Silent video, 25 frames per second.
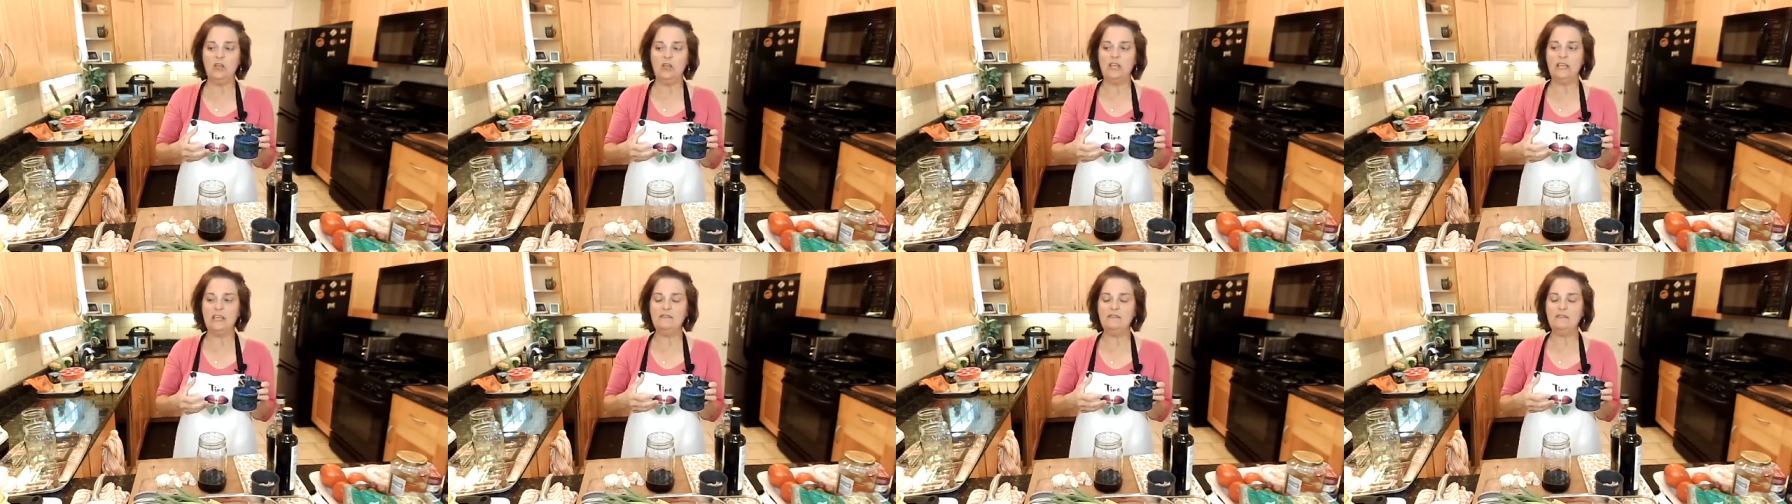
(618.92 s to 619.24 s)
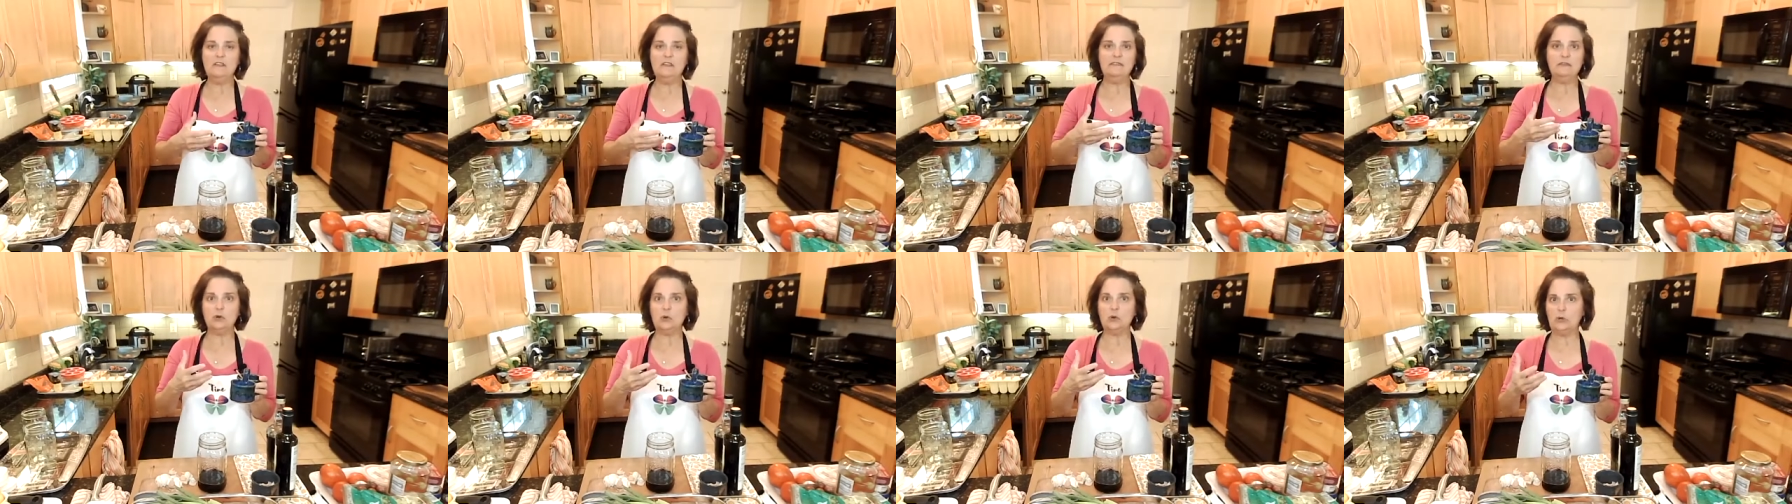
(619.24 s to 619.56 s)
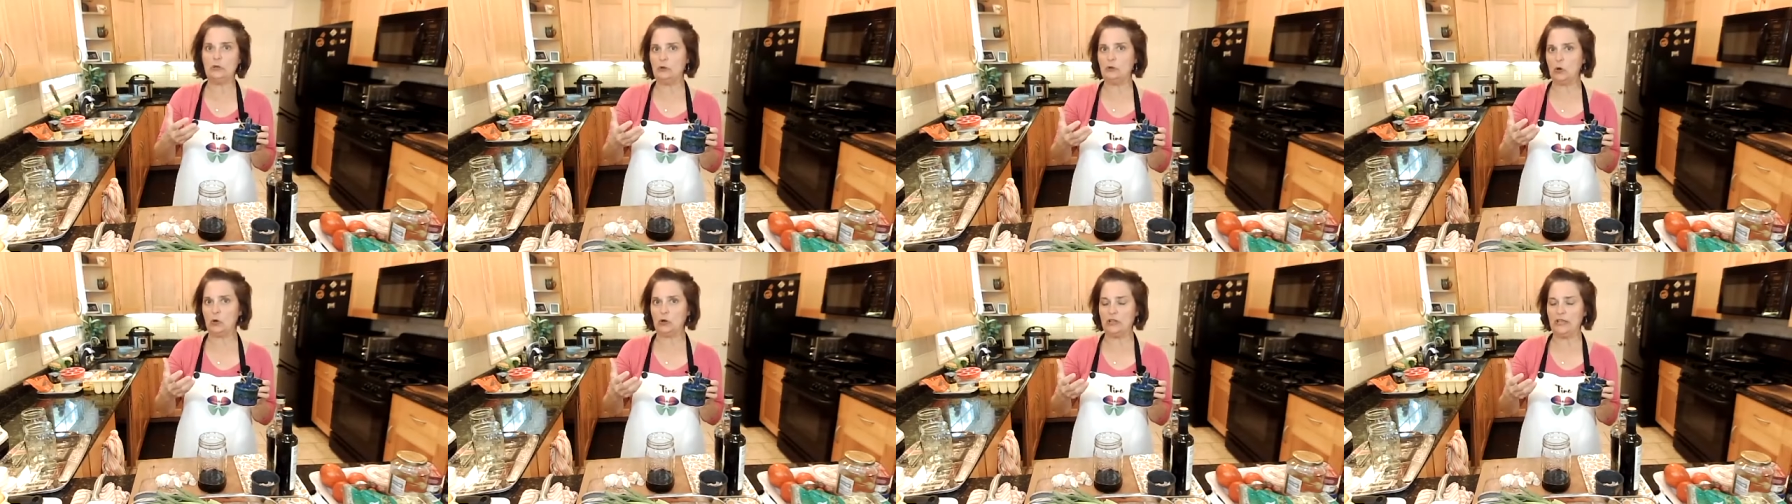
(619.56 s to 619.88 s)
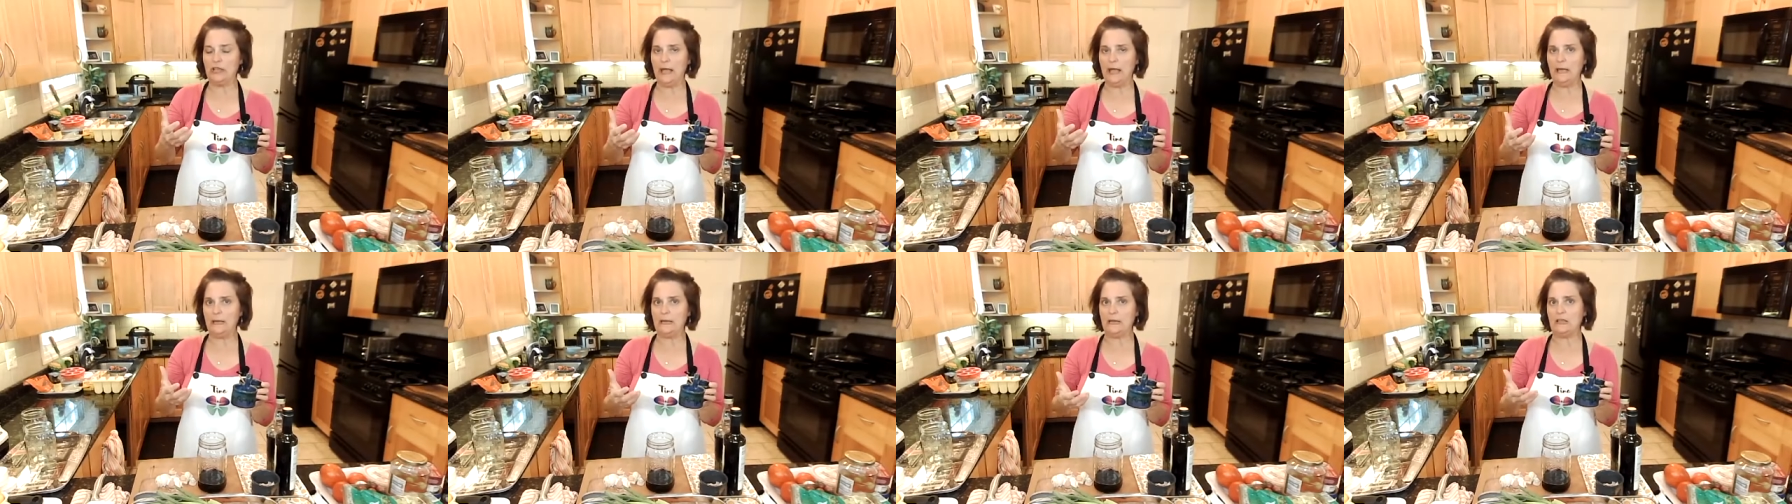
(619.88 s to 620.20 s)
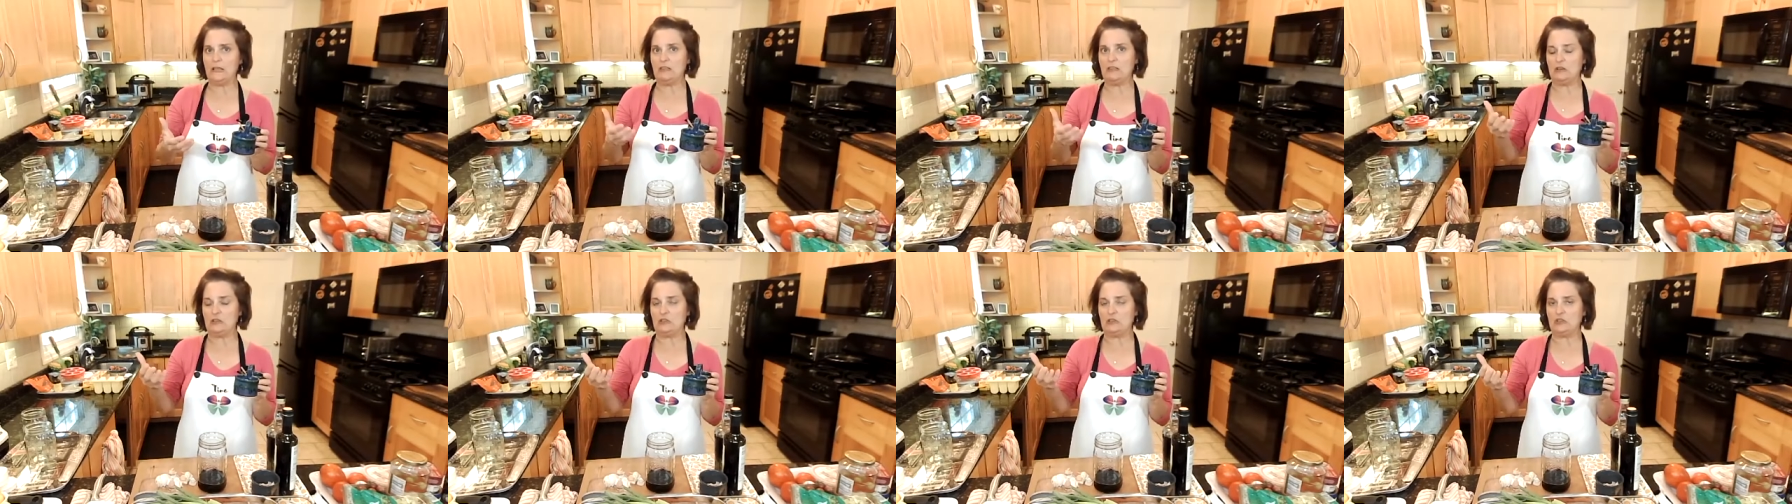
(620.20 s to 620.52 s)
even if you eat
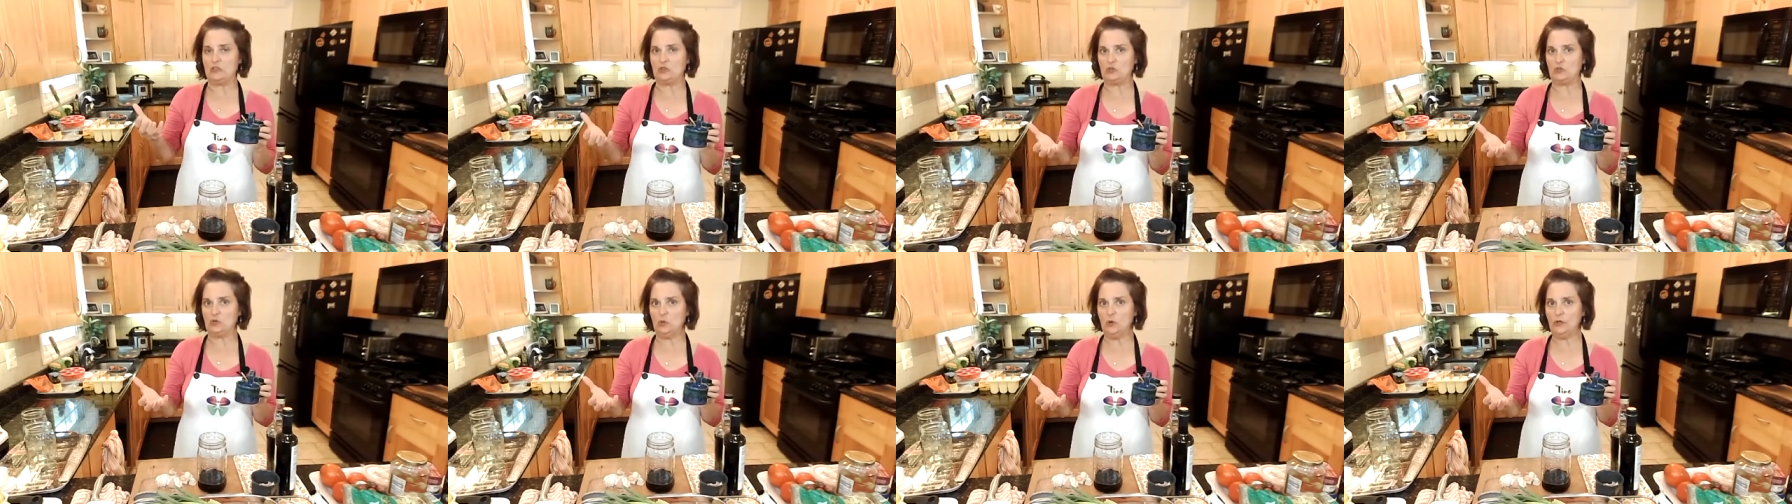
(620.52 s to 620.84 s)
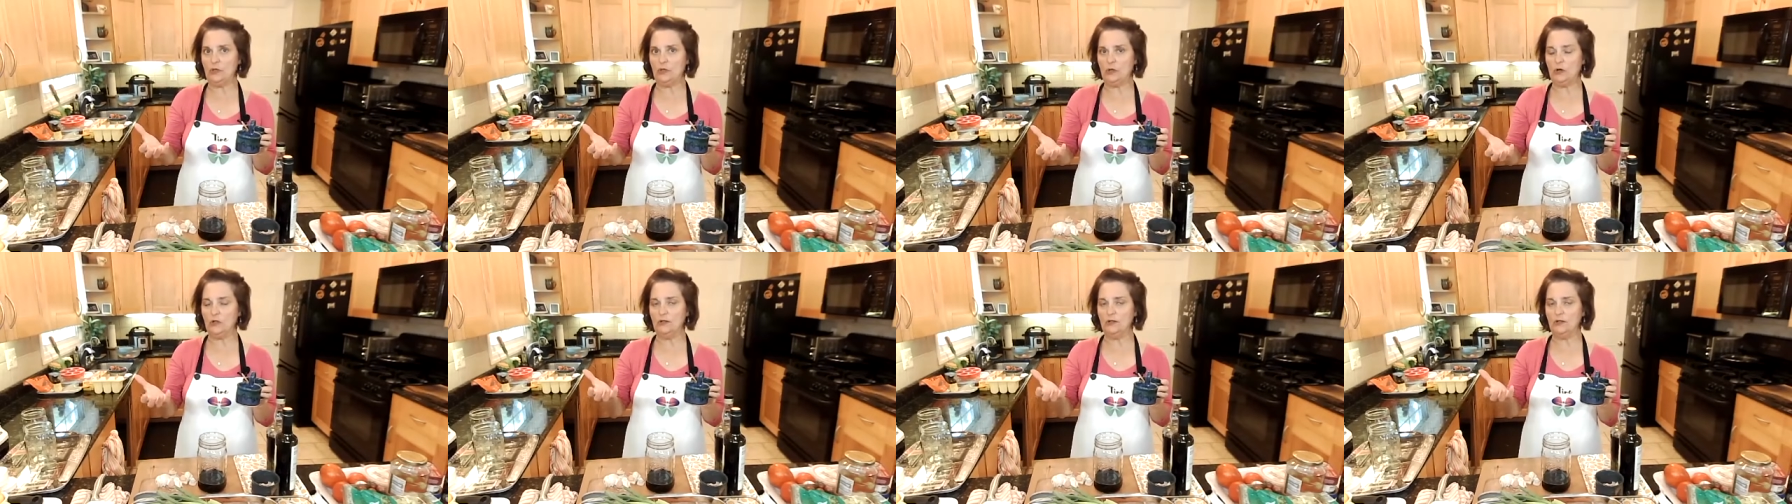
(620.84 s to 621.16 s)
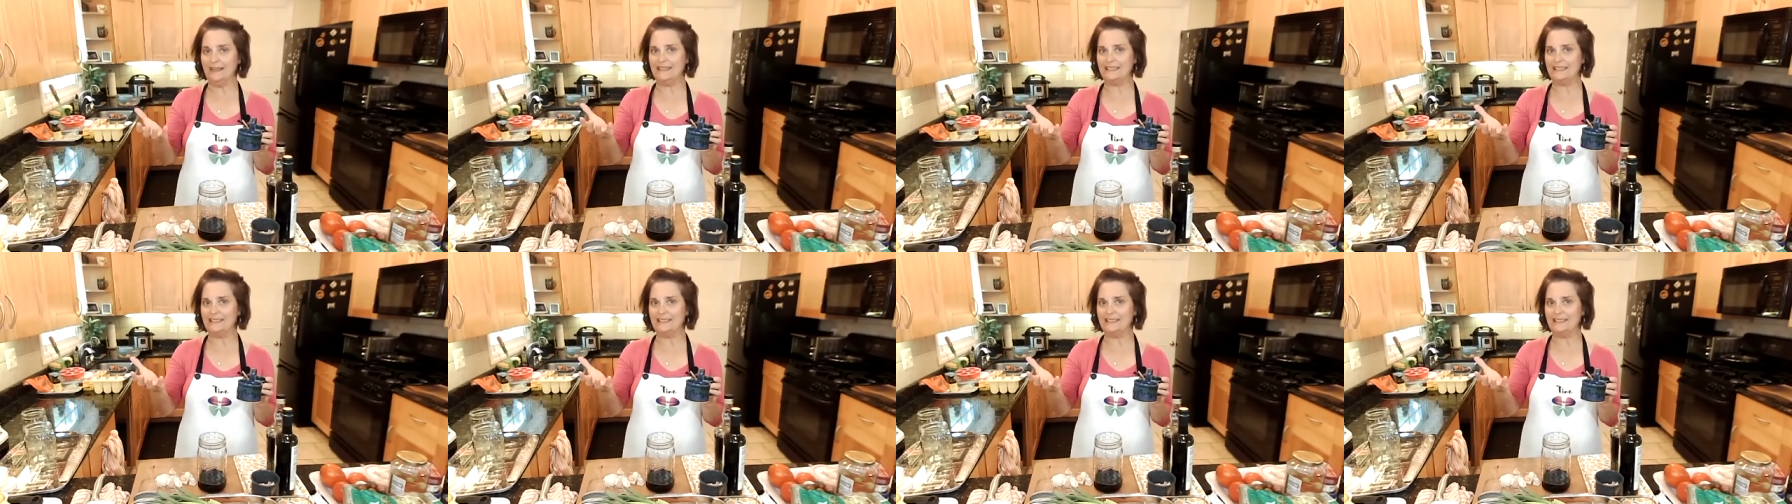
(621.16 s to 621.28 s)
organic, the soil